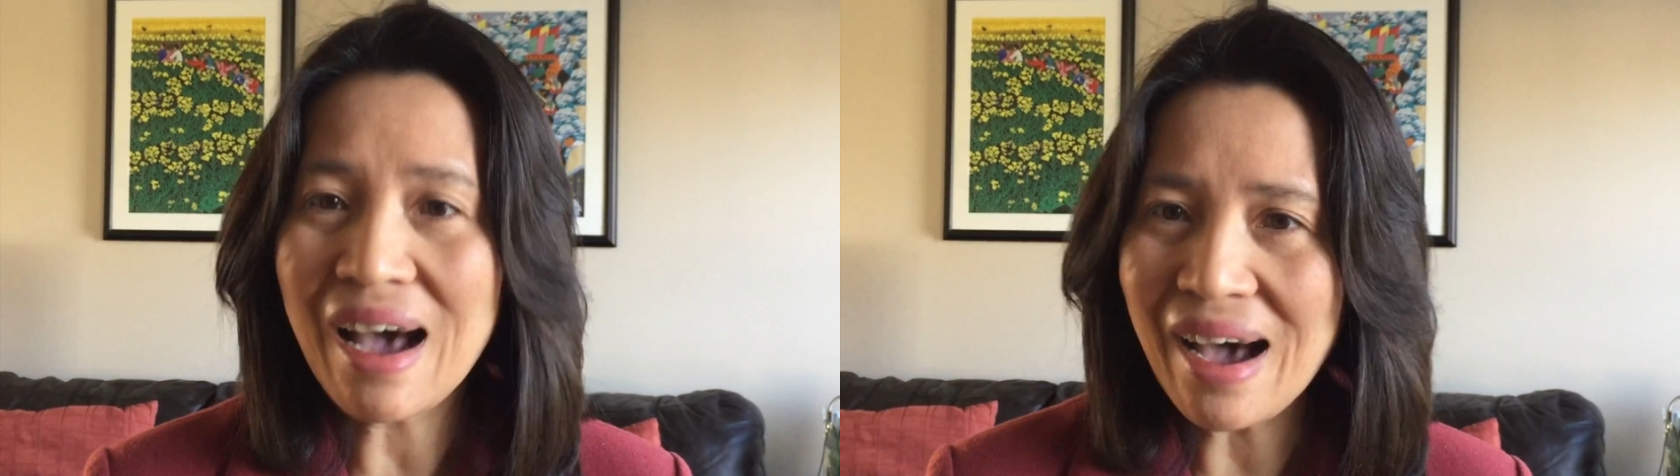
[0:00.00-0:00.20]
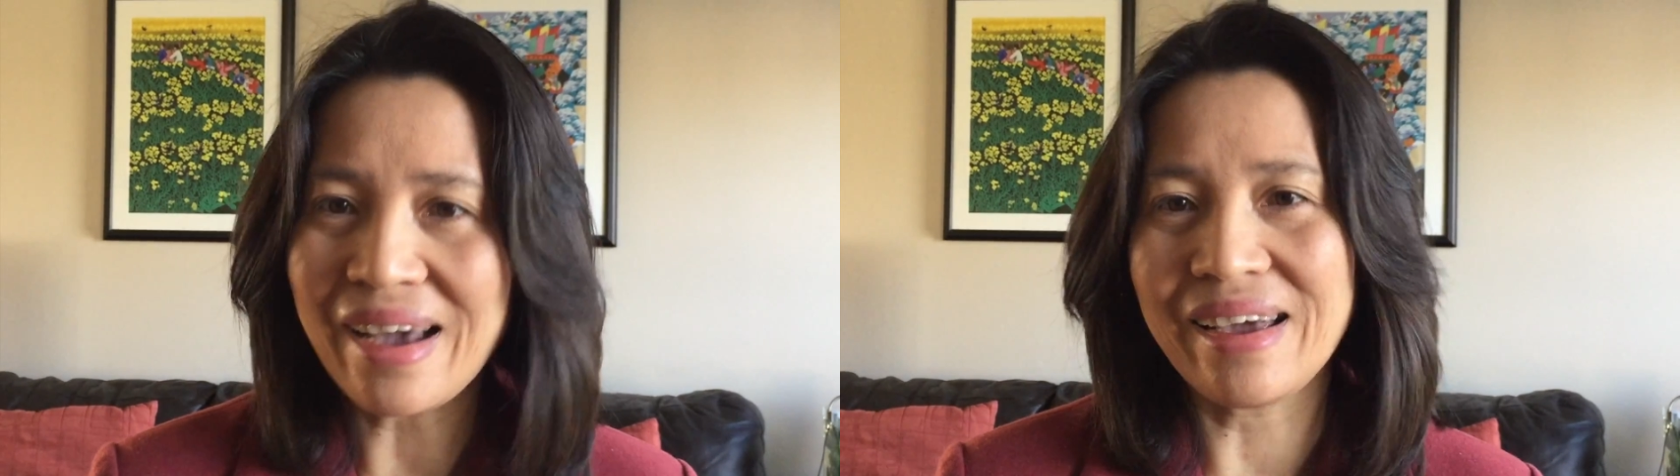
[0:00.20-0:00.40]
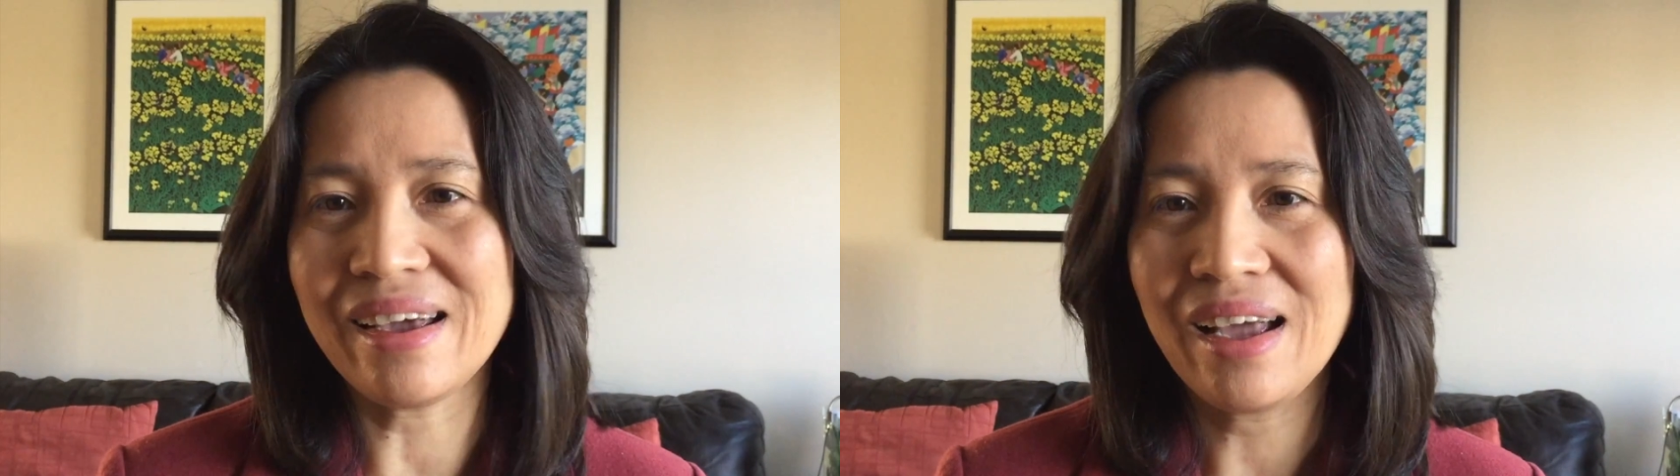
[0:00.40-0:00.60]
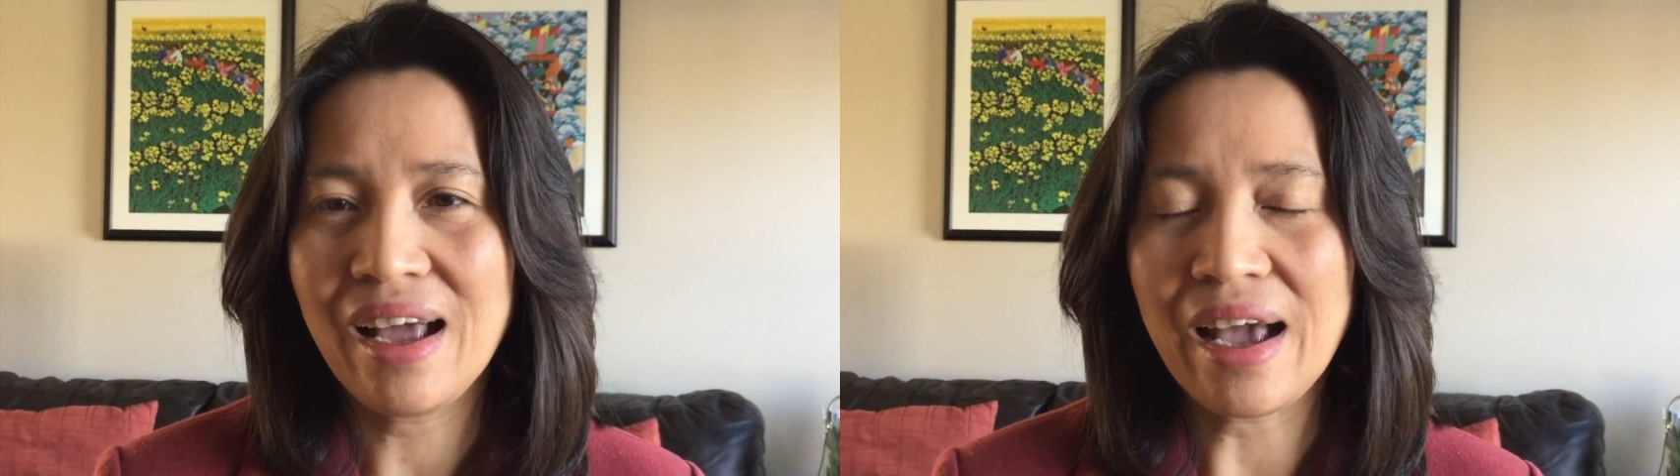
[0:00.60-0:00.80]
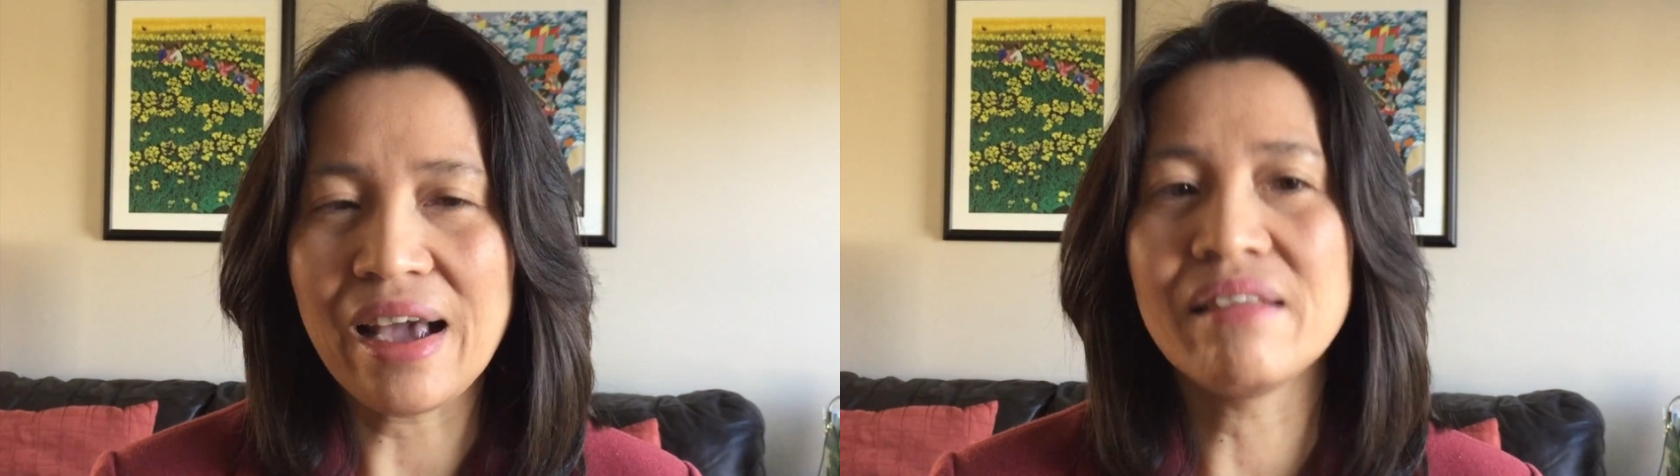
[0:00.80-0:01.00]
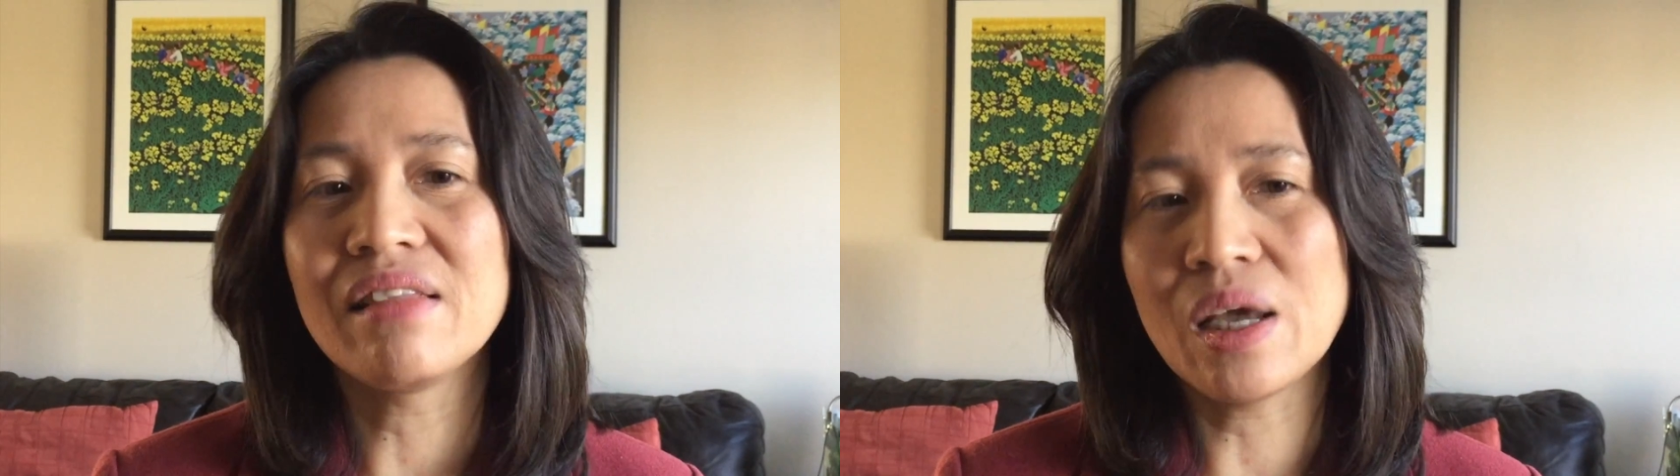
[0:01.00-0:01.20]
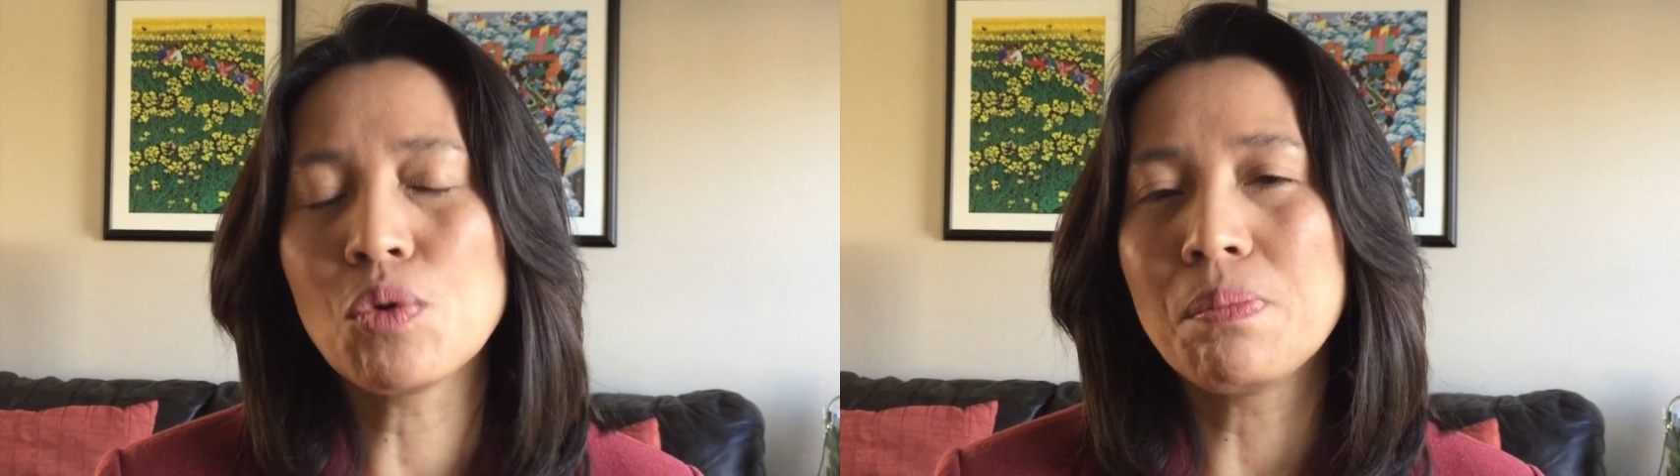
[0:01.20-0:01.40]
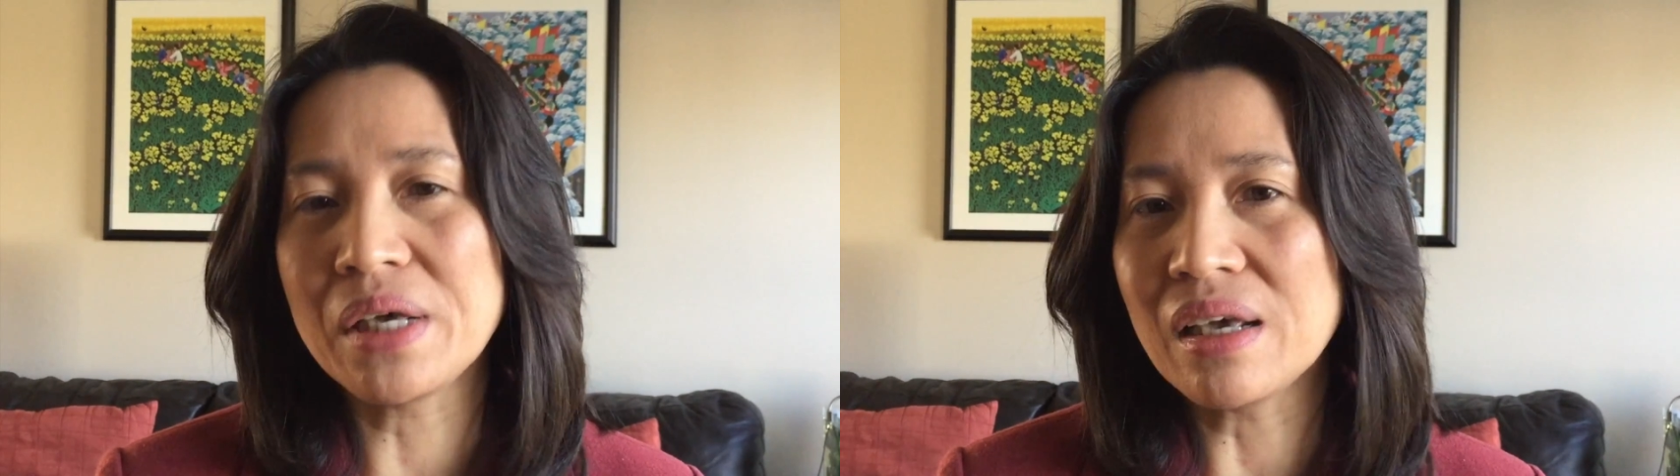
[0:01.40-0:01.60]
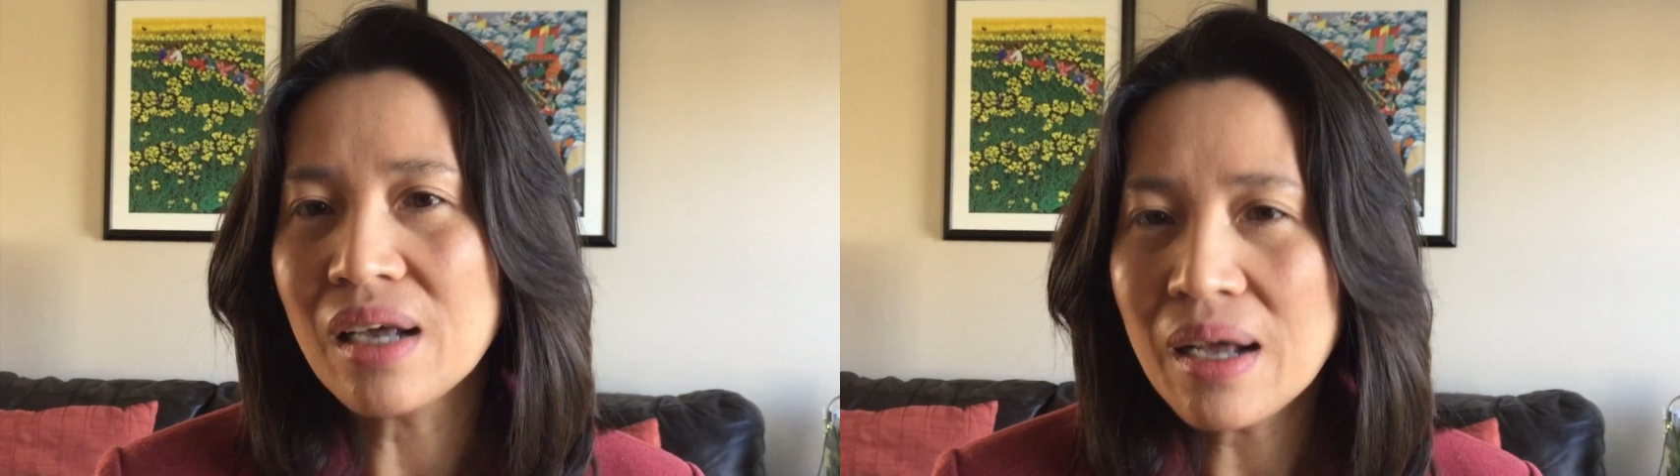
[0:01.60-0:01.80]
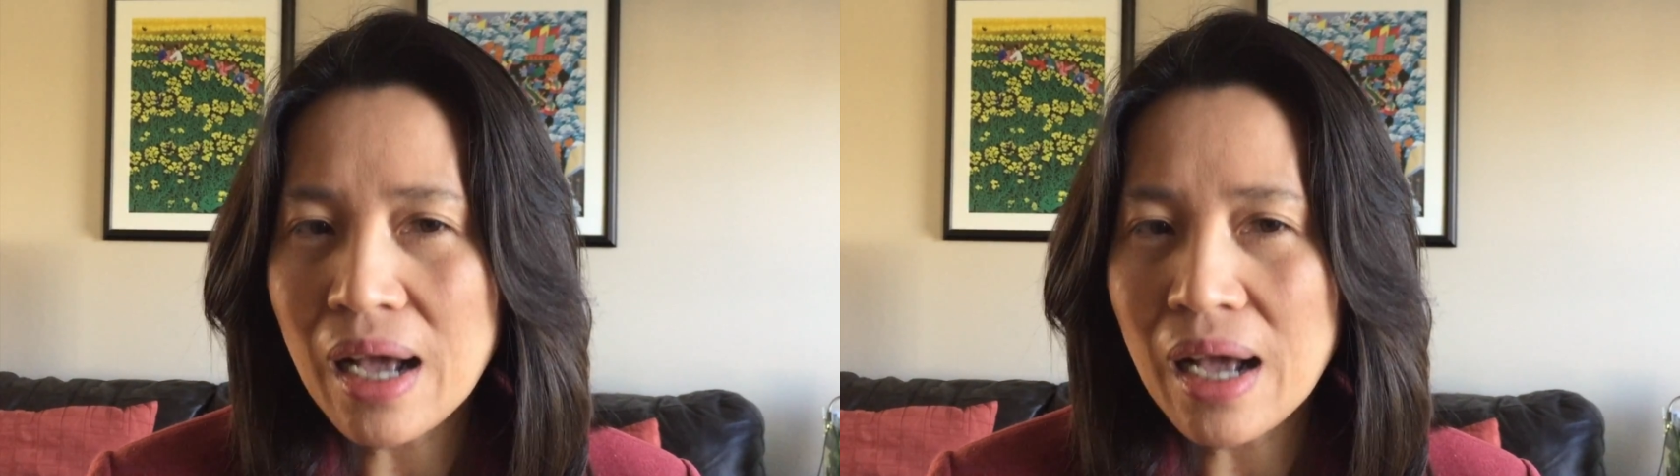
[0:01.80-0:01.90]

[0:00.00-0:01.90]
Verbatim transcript: I, and they will be